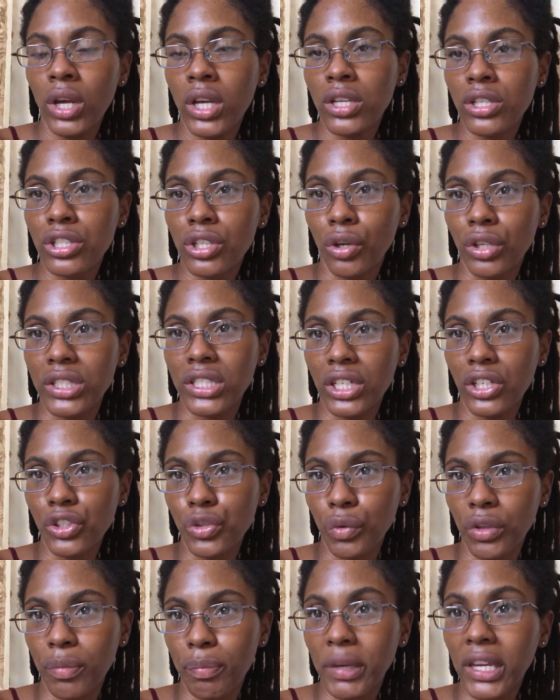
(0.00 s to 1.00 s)
So it deals
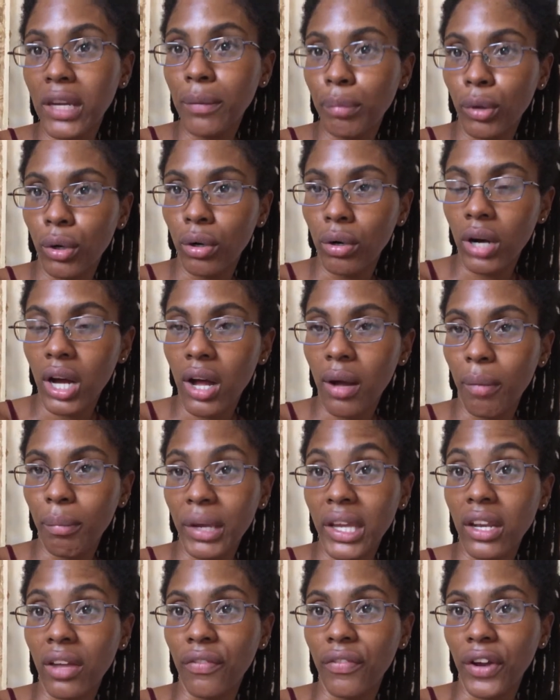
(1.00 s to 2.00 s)
with people
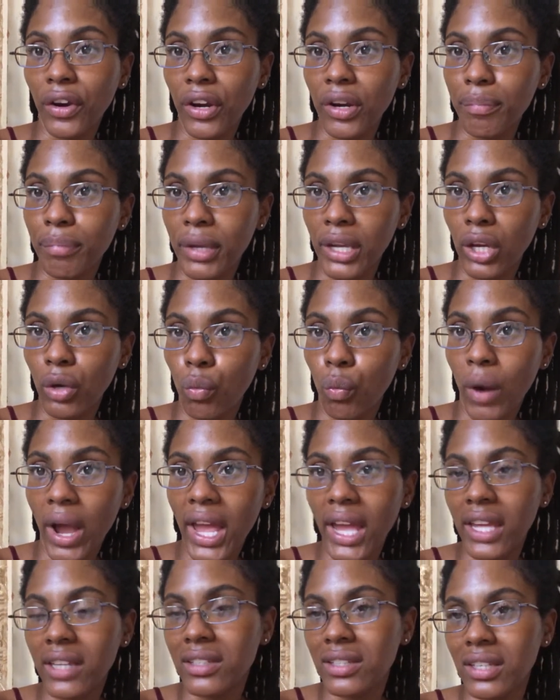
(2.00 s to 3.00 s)
in a very big
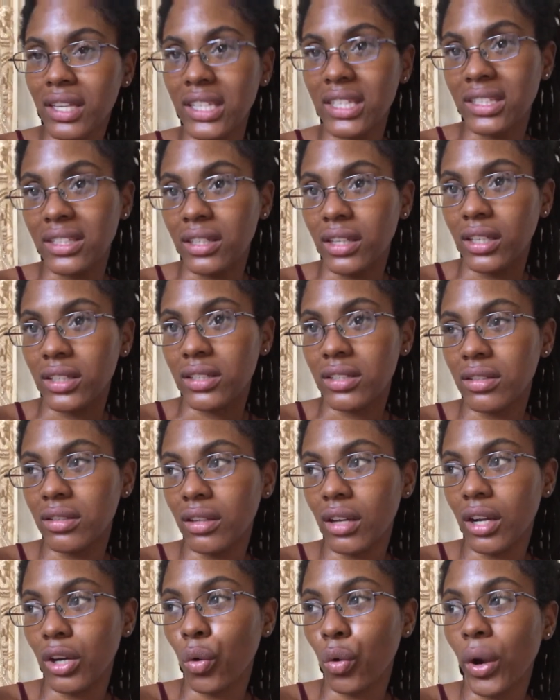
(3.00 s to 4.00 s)
way.
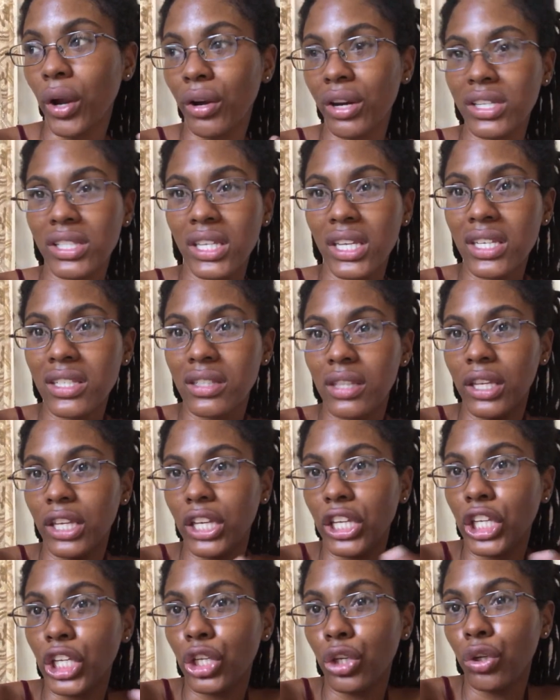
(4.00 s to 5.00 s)
Aquarius is the
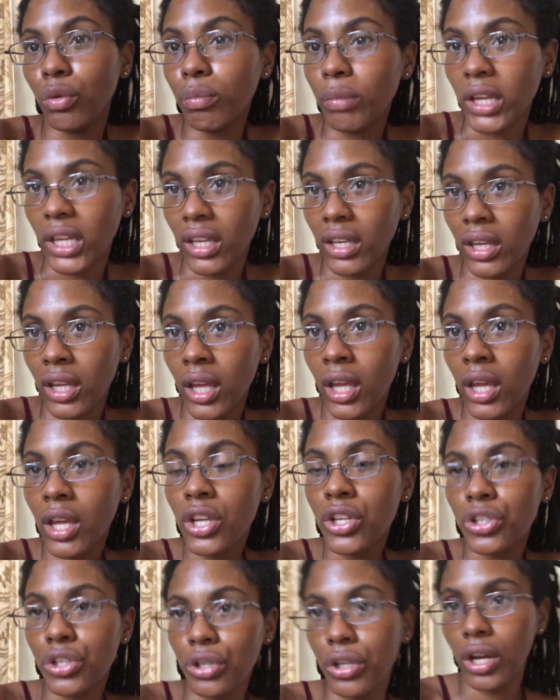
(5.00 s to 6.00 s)
human,
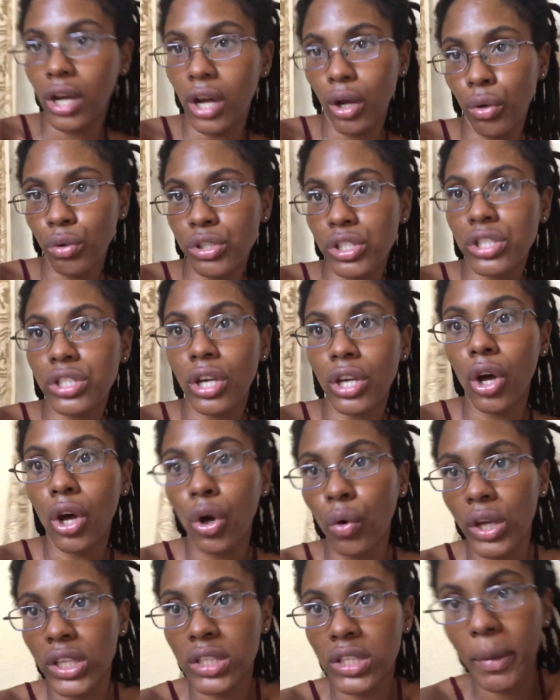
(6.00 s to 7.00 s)

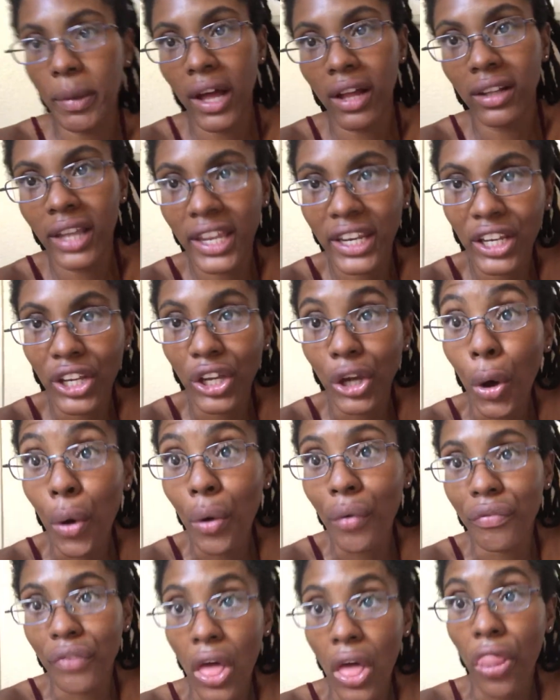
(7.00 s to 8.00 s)
so it's about letting go
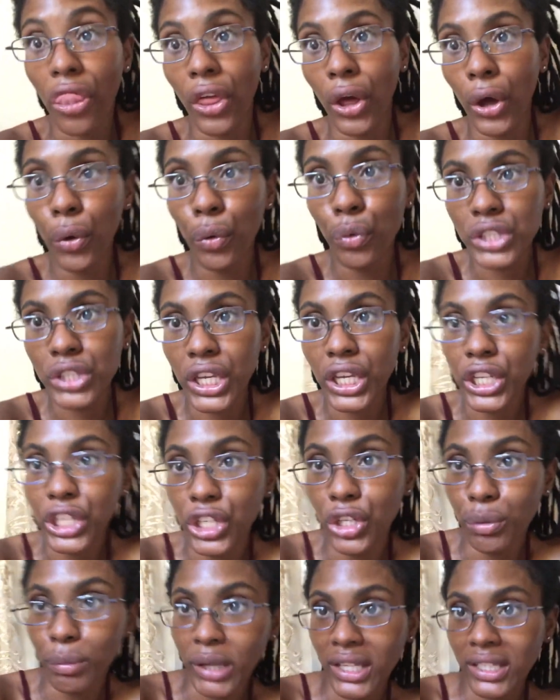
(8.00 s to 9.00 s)
of those
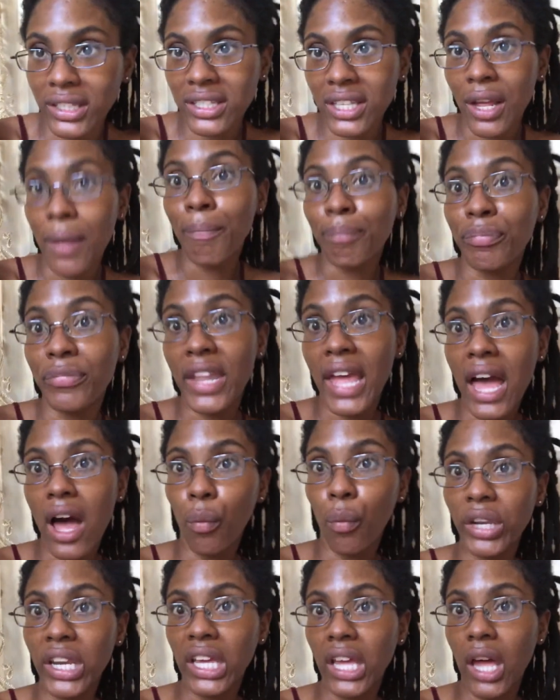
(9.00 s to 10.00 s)
humans. Now,
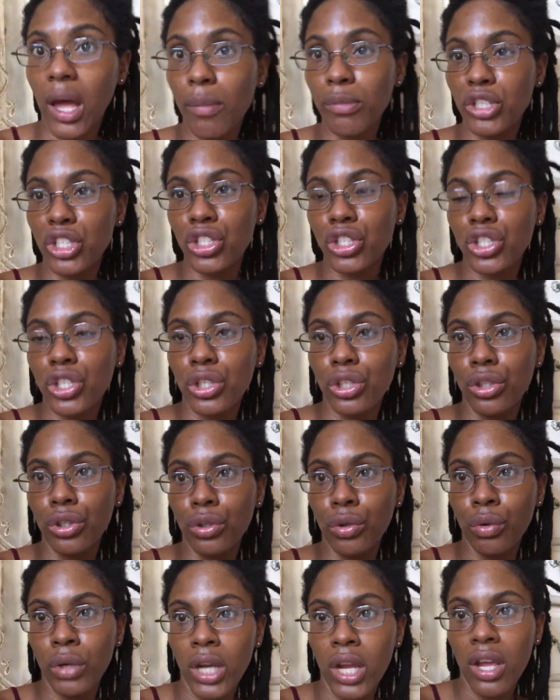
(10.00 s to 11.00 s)
when it comes
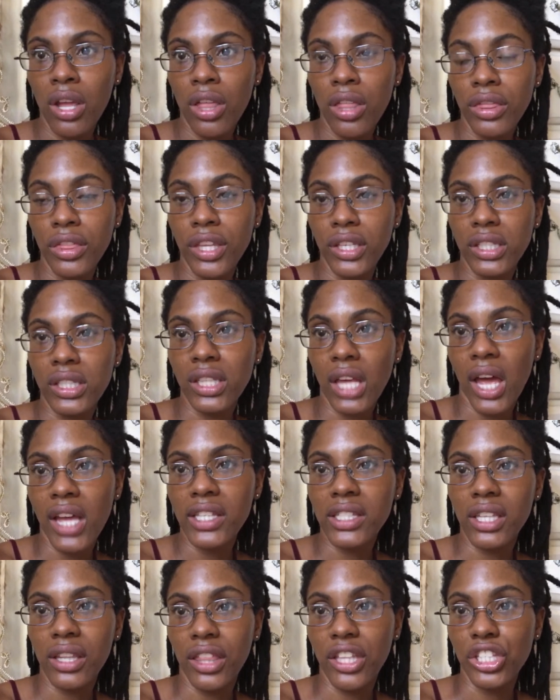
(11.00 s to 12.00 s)
to the
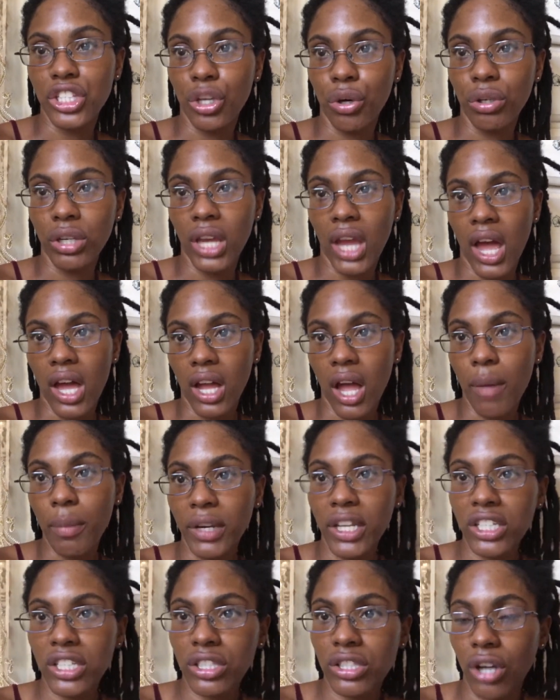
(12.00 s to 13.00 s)
signs of the zodiac, I'm going
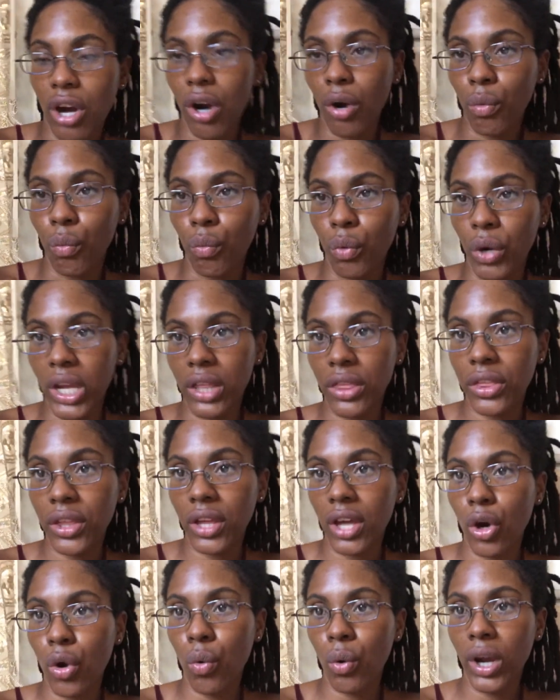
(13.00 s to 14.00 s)
to start with
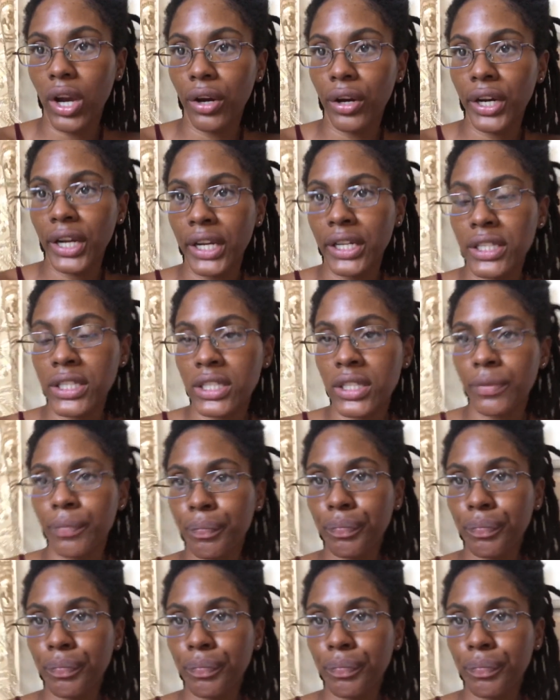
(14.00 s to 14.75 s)
Aquarius.